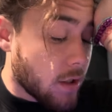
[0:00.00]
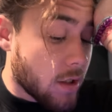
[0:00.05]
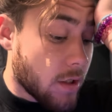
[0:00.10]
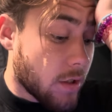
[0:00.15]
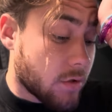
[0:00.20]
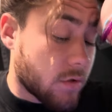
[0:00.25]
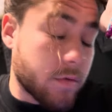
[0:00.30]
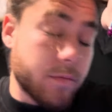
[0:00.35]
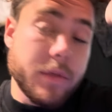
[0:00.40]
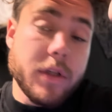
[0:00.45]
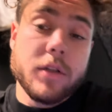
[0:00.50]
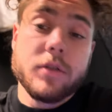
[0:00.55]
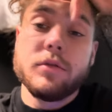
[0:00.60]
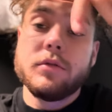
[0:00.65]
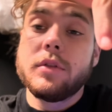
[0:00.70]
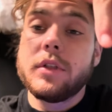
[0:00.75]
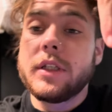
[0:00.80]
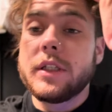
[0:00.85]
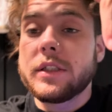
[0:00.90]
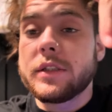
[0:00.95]
So I'm about to do
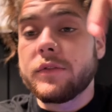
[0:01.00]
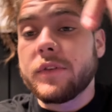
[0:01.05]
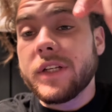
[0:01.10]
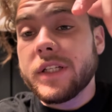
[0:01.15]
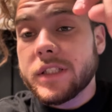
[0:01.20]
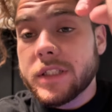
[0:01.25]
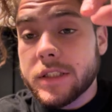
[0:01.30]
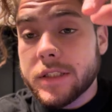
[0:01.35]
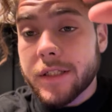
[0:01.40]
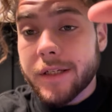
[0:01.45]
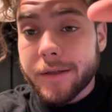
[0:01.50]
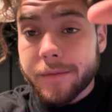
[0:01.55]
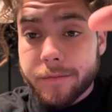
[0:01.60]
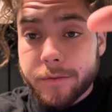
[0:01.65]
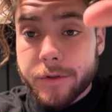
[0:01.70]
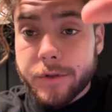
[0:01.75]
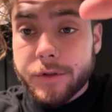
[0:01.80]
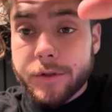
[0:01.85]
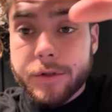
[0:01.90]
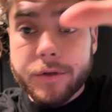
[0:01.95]
this, finish this up
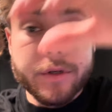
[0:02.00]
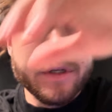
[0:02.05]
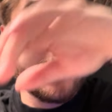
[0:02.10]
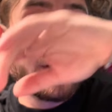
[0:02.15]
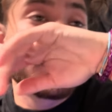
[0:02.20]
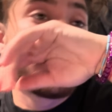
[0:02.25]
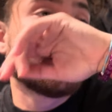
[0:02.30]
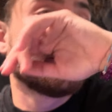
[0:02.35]
real quick.